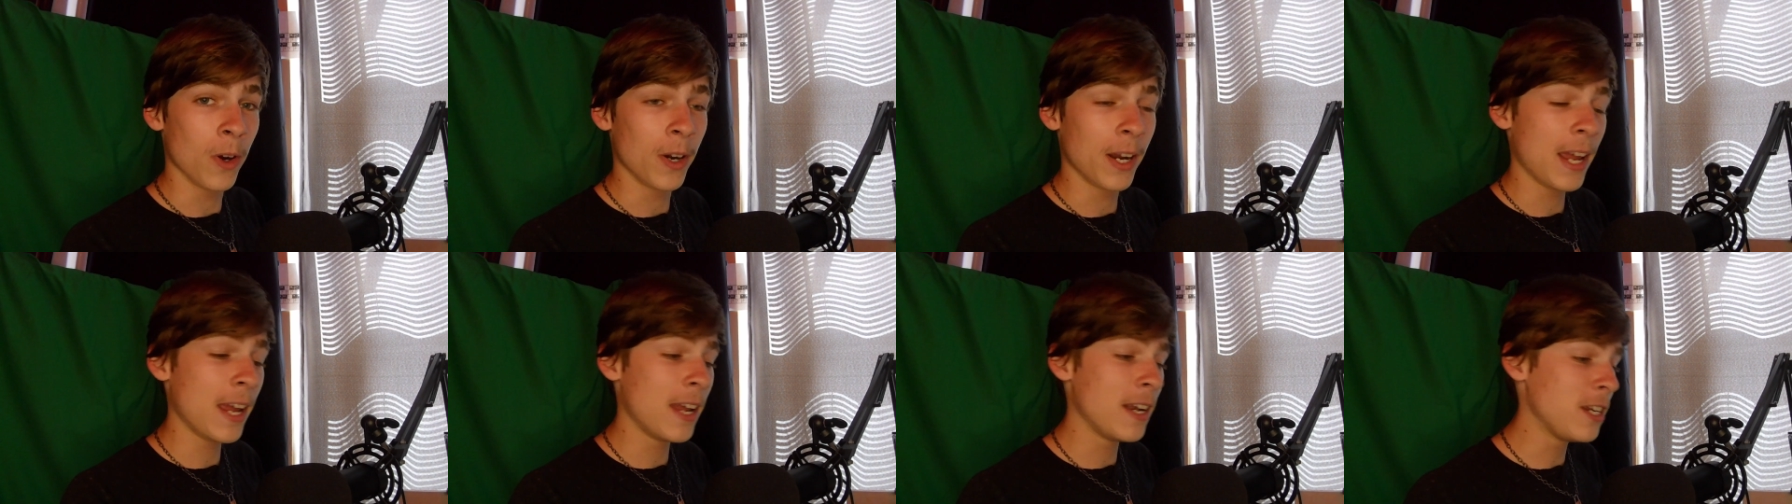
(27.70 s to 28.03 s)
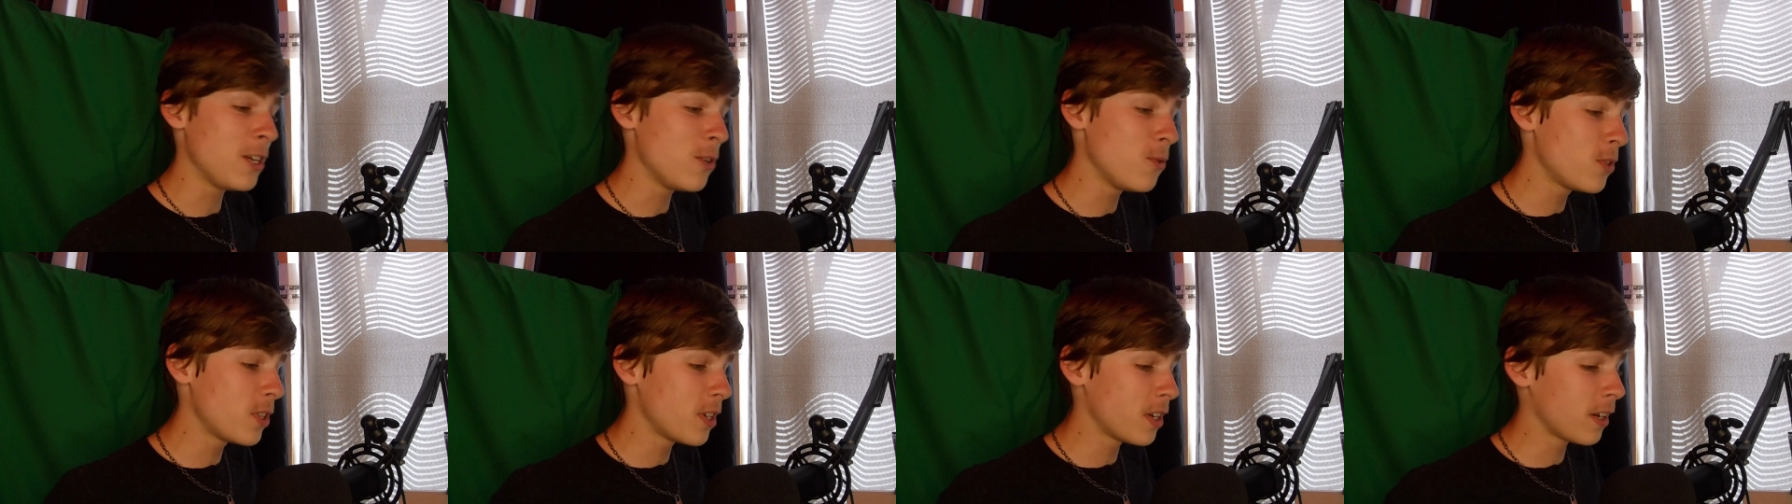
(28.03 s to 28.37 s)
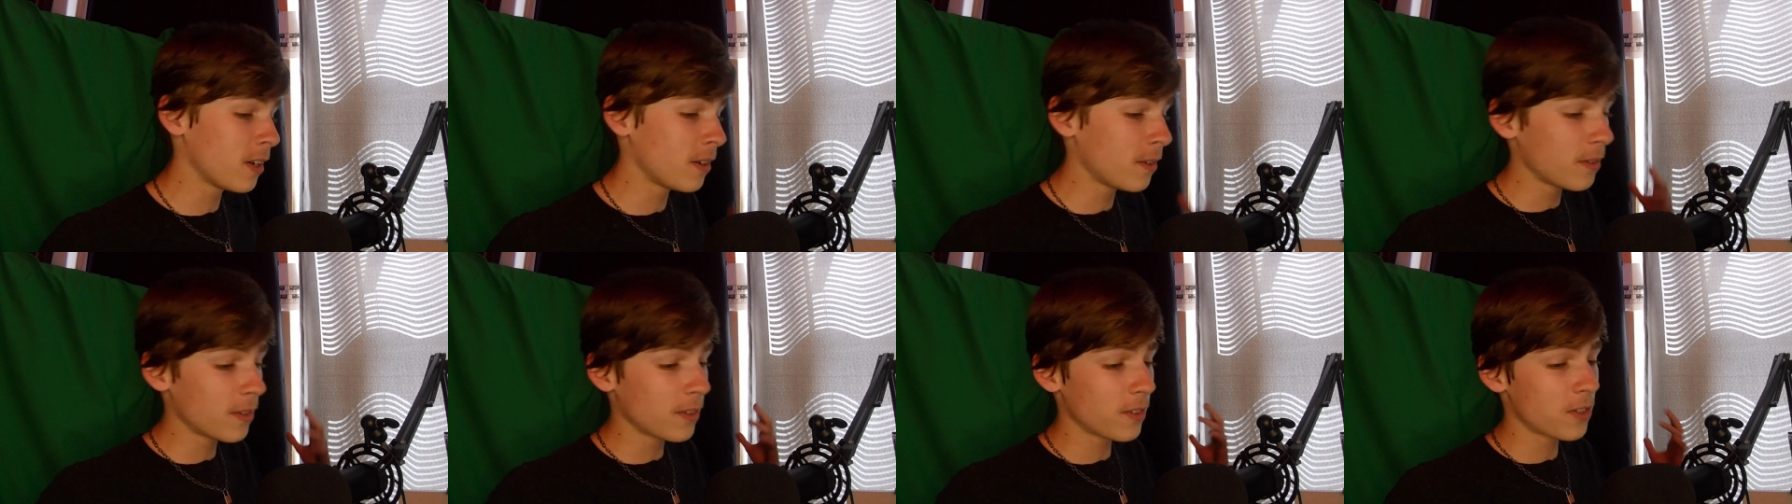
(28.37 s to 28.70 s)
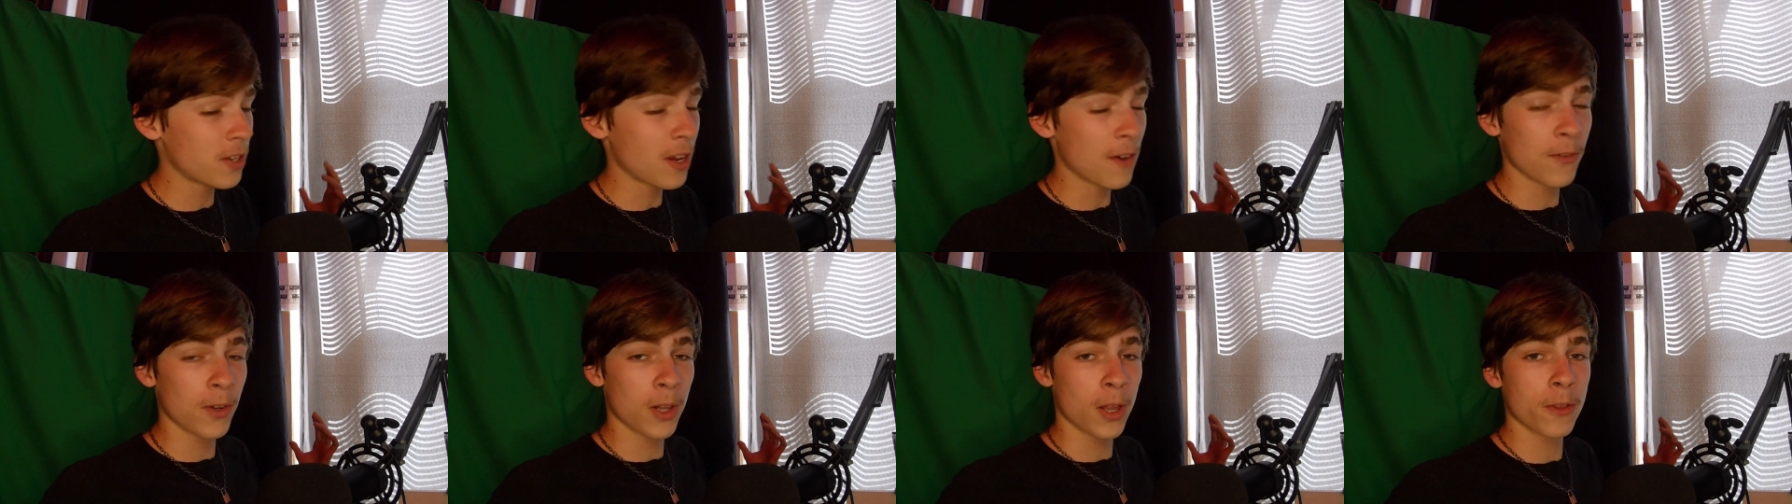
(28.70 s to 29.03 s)
and using
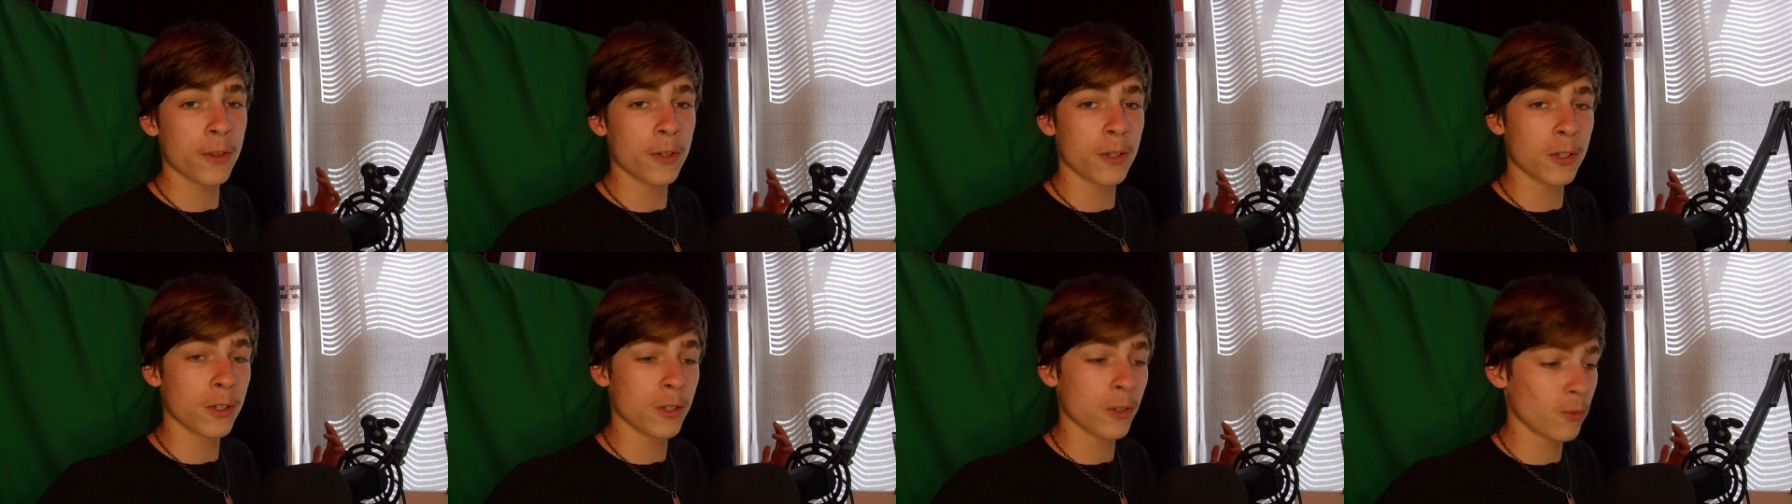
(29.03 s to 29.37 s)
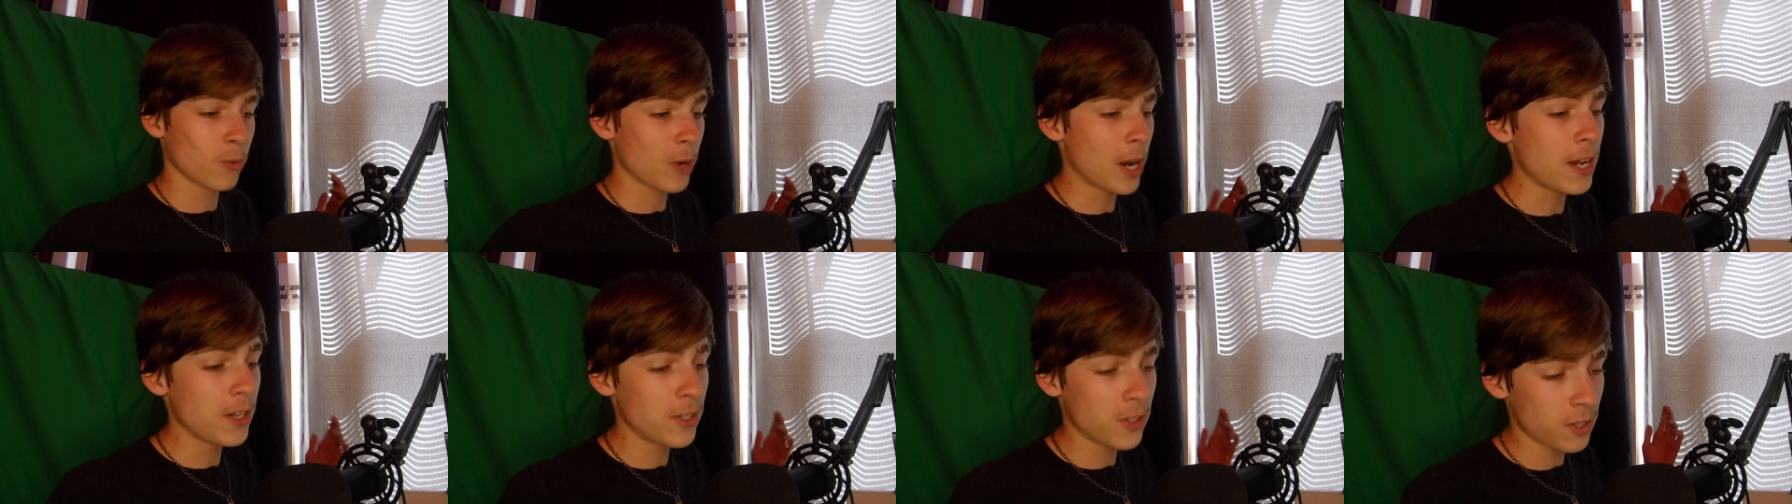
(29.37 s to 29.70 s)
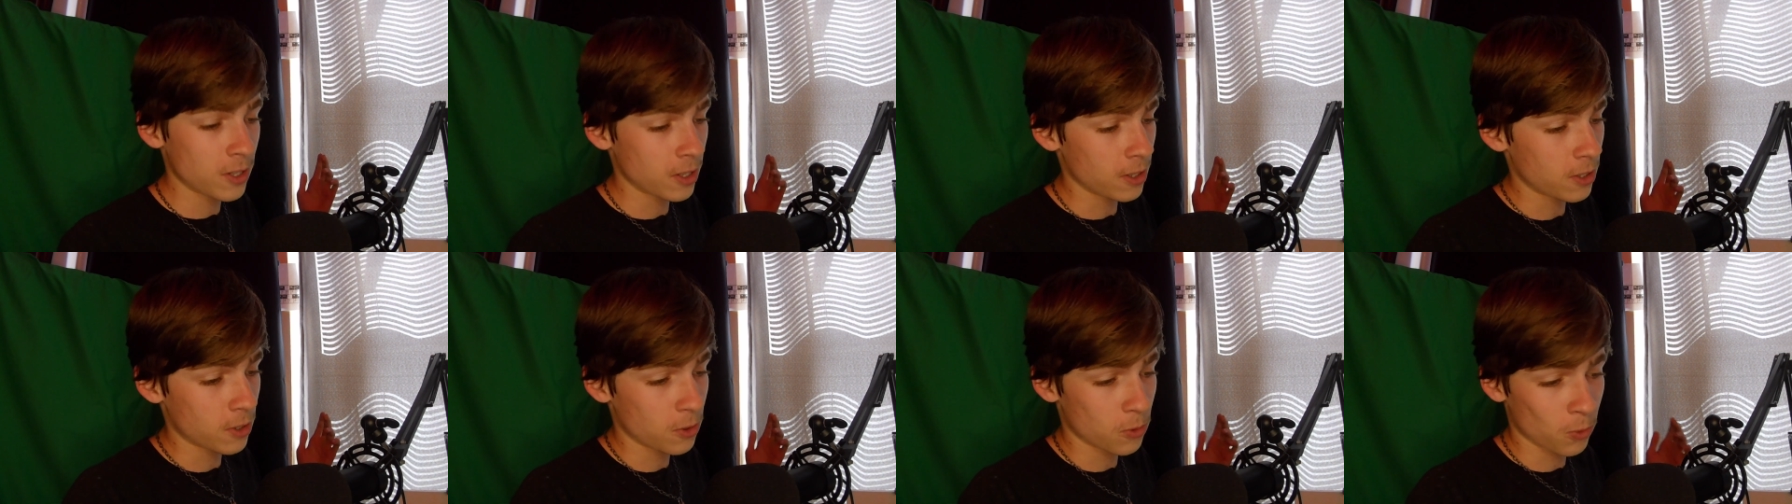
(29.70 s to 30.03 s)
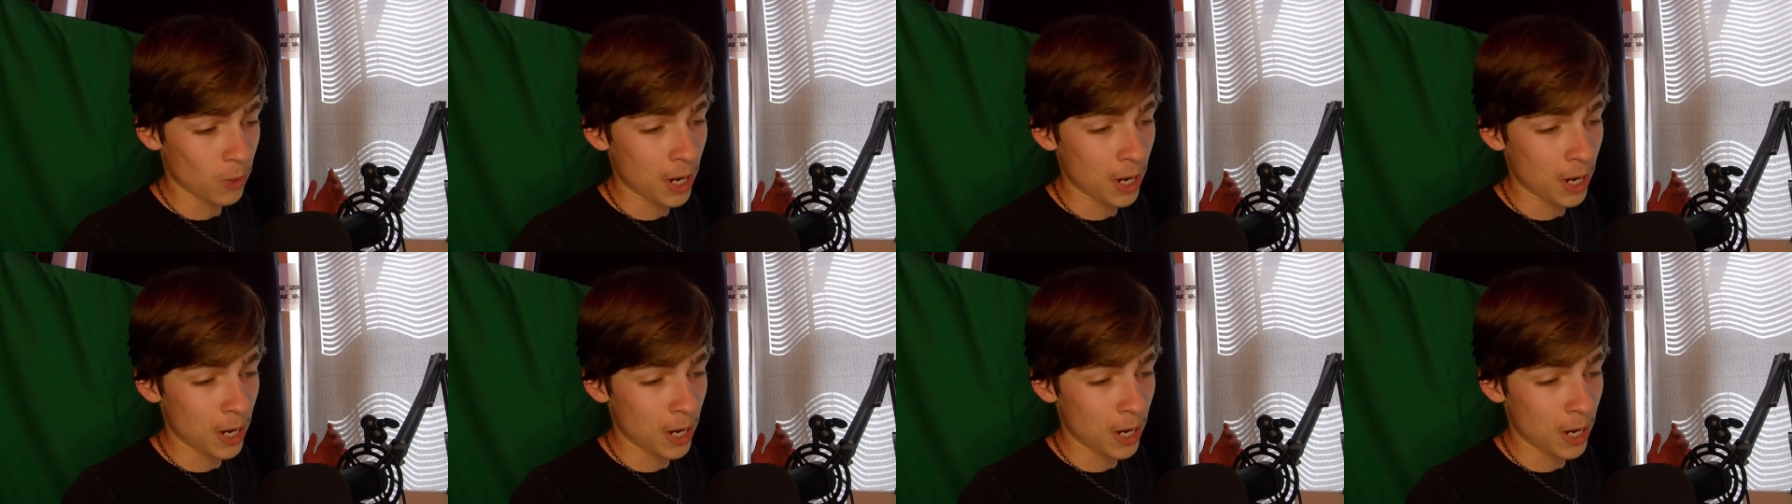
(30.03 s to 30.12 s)
several other racist,